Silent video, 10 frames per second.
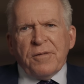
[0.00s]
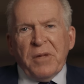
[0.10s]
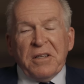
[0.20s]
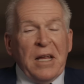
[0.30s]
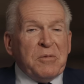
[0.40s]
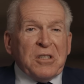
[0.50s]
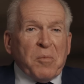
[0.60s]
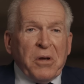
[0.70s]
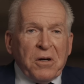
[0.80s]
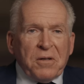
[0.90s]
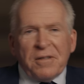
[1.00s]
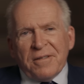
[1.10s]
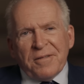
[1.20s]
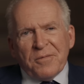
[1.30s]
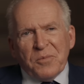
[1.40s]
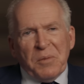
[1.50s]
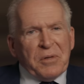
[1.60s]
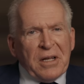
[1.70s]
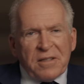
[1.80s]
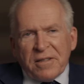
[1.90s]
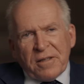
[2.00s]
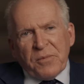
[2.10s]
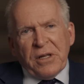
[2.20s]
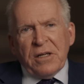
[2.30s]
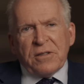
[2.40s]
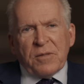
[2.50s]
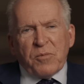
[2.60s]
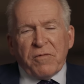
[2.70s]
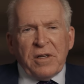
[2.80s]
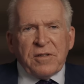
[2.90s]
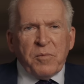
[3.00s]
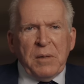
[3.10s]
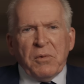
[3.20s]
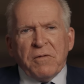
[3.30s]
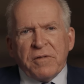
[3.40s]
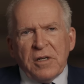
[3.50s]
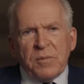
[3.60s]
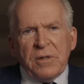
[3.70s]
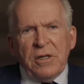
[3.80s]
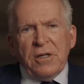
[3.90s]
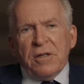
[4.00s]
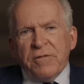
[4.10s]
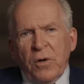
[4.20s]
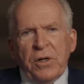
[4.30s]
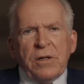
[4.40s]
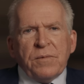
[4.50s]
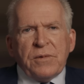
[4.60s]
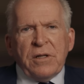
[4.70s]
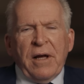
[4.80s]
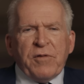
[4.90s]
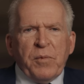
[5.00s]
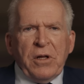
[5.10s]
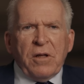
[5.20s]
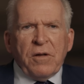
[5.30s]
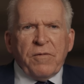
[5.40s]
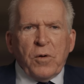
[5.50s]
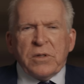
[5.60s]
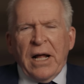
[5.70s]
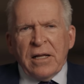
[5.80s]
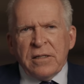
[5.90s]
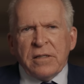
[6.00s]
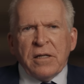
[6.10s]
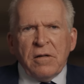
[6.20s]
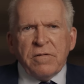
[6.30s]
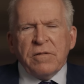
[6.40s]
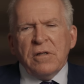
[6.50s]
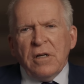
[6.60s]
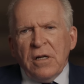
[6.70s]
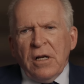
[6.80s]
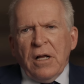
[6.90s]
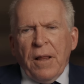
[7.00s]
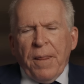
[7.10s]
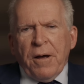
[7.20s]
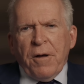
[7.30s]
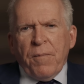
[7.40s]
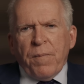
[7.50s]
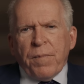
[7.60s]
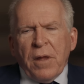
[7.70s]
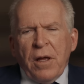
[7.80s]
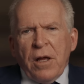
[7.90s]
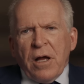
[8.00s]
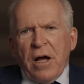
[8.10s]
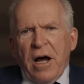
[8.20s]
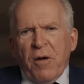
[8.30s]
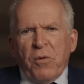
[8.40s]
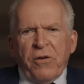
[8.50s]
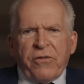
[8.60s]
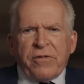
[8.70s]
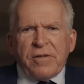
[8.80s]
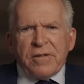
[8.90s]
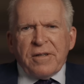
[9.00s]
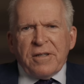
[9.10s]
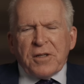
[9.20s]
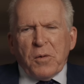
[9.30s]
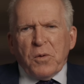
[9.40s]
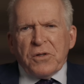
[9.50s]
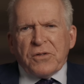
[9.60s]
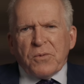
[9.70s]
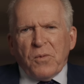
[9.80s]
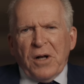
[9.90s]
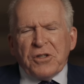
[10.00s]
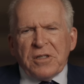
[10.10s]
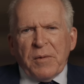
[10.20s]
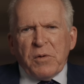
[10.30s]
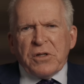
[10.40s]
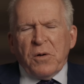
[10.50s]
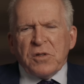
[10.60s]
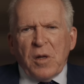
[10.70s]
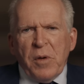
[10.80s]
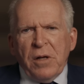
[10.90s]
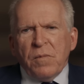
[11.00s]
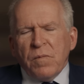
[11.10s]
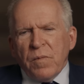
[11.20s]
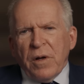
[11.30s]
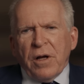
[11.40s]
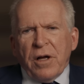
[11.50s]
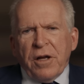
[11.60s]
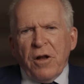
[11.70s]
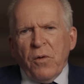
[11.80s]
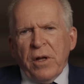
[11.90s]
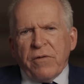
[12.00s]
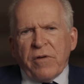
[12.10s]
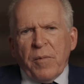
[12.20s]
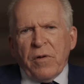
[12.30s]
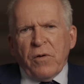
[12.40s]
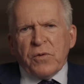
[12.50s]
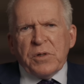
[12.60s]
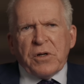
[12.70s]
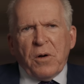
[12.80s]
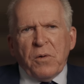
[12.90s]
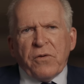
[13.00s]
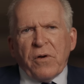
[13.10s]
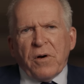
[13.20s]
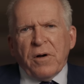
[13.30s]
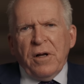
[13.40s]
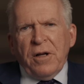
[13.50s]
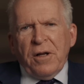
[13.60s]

make names disappear, manipulate some things and prevent some people from voting. Didn't have to be the vote tallies itself. As I was watching some of the returns come in, I know that some of those returns are